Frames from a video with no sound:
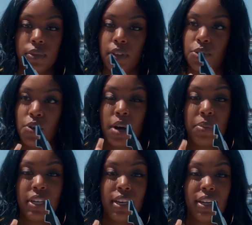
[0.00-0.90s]
If you are a
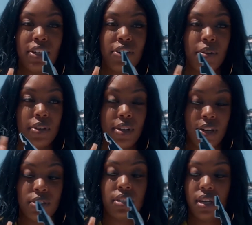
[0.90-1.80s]
beginning
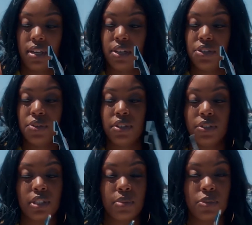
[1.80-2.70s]
nail tech and you are
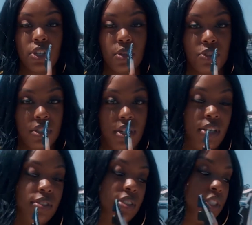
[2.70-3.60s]
doing some sculpture
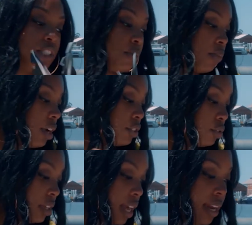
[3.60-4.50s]
nails, this is the part
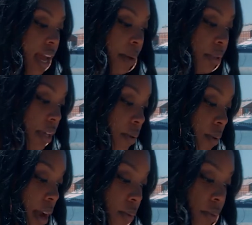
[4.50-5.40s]
you cannot play
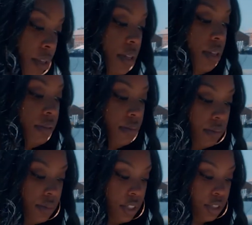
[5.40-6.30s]
around with.
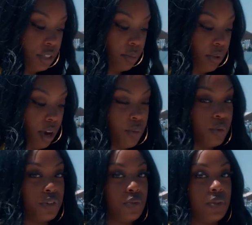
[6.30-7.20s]
This is the part
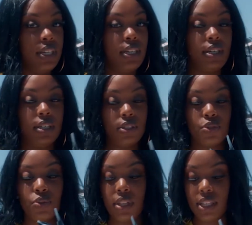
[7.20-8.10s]
where you need
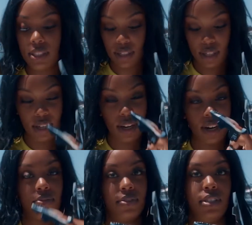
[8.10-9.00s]
to listen
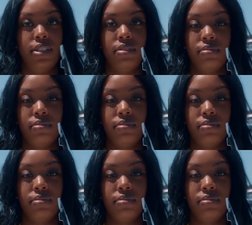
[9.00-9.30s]
carefully.